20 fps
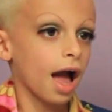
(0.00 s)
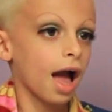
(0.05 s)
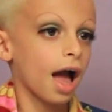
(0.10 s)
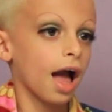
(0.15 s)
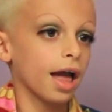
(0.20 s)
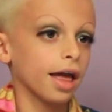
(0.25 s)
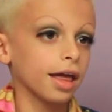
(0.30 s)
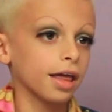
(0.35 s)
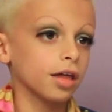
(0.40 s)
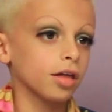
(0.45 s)

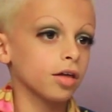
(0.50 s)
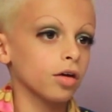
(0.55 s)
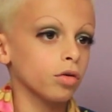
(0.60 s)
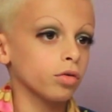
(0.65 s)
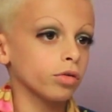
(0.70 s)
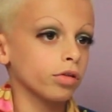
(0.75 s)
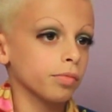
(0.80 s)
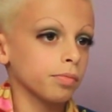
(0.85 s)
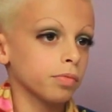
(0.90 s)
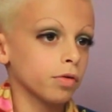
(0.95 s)
I
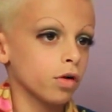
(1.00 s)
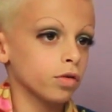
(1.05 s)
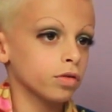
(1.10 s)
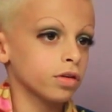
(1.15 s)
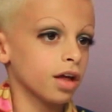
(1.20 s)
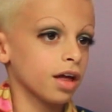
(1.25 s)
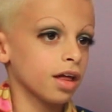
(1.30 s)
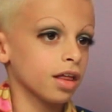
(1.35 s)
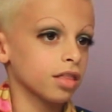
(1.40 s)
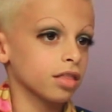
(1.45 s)
go to
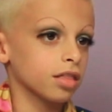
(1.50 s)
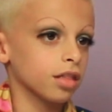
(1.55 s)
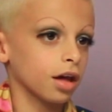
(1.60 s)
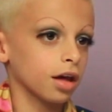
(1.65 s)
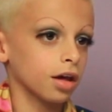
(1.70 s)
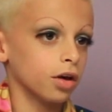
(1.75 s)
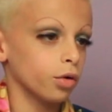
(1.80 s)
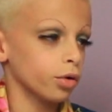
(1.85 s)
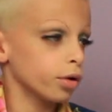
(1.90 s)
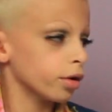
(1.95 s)
protests,
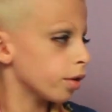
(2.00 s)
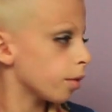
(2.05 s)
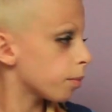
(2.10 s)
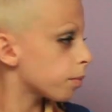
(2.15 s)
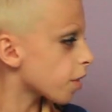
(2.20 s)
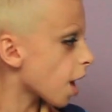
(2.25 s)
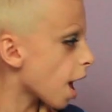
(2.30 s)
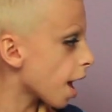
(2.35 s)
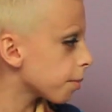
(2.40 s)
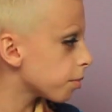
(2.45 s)
I go to the
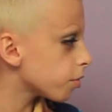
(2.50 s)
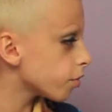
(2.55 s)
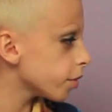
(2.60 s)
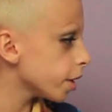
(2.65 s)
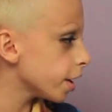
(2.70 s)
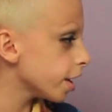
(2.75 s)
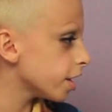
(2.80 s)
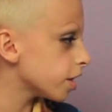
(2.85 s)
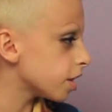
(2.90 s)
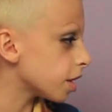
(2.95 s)
pride
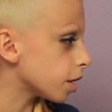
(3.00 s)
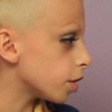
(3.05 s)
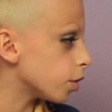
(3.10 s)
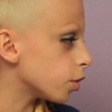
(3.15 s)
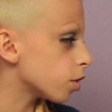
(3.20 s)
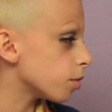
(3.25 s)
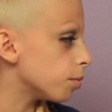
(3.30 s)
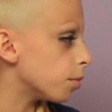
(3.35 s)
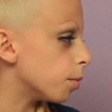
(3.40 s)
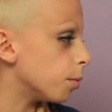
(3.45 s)
parades, I
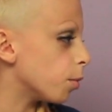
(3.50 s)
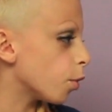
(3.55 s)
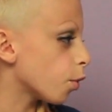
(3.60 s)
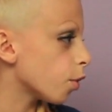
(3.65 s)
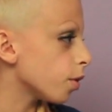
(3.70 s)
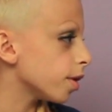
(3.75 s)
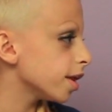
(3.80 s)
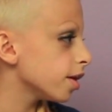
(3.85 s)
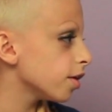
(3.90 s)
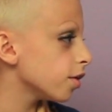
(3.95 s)
go to
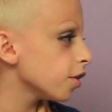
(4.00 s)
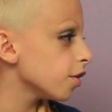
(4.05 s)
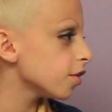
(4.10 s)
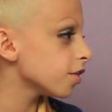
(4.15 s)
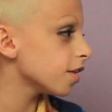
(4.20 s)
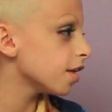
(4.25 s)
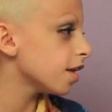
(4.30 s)
memorials.